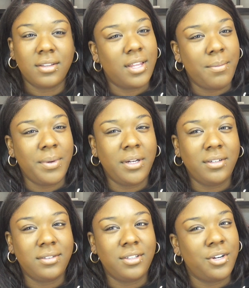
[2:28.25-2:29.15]
let
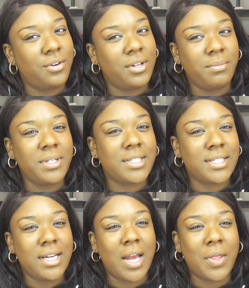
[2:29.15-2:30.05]
me
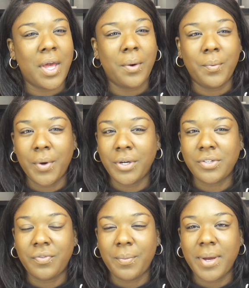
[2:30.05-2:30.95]
see how that
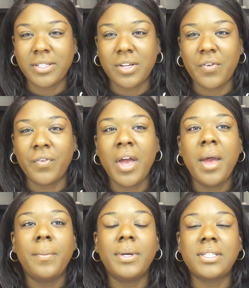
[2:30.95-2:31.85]
works for
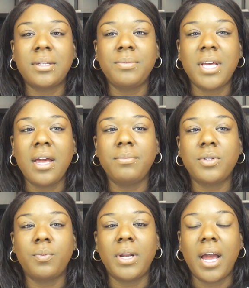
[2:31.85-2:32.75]
myself. Because
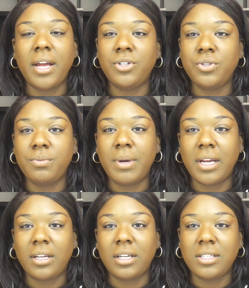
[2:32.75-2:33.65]
sometimes when I do
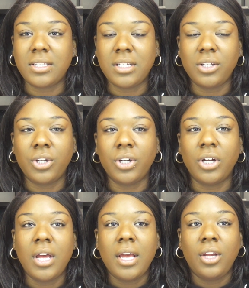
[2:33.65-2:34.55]
my
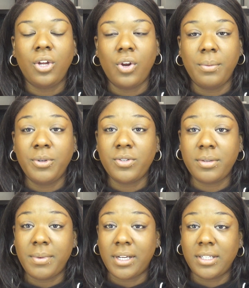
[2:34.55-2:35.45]
concealer, I'm
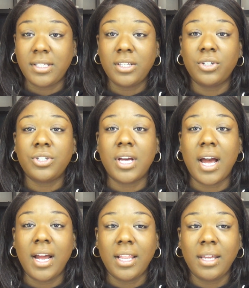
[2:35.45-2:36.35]
using my concealer to
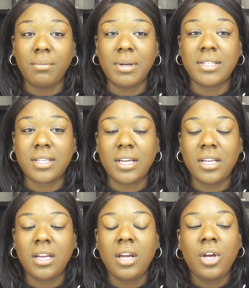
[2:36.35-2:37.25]
highlight my
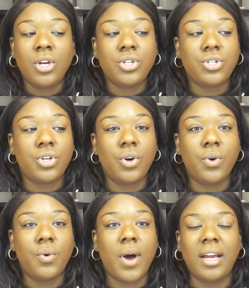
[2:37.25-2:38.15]
skin.
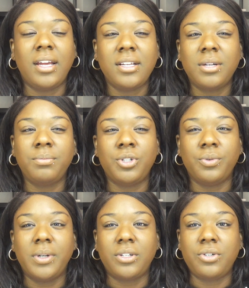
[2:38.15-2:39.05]
So I end up
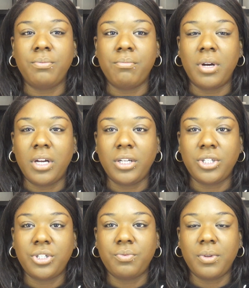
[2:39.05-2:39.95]
doing too
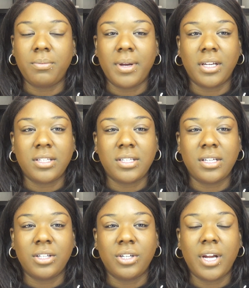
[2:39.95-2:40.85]
much with my
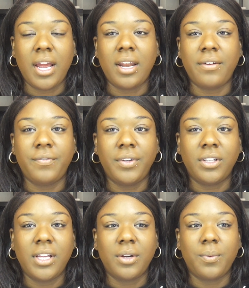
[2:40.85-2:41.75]
concealer, and I
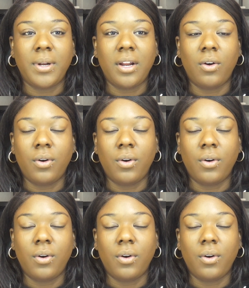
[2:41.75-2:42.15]
feel like when